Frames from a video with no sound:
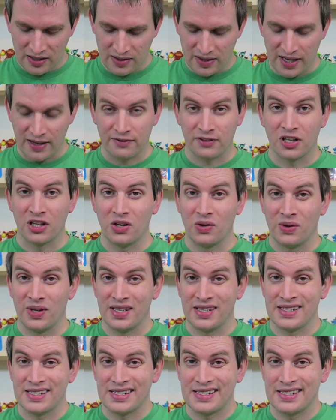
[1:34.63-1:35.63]
Have to go
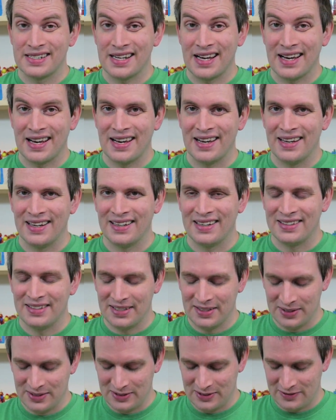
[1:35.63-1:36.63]
inside
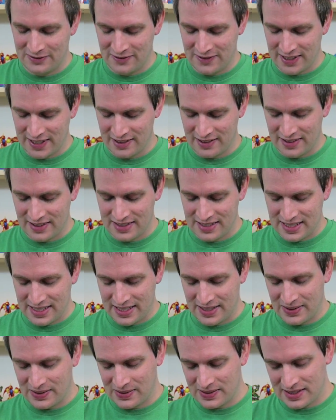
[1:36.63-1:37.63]
to figure this
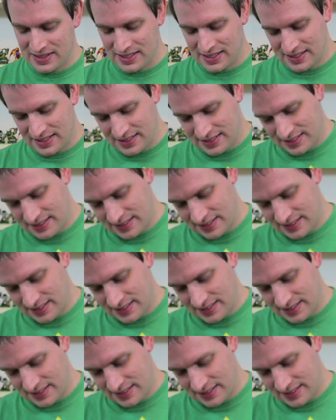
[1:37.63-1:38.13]
out.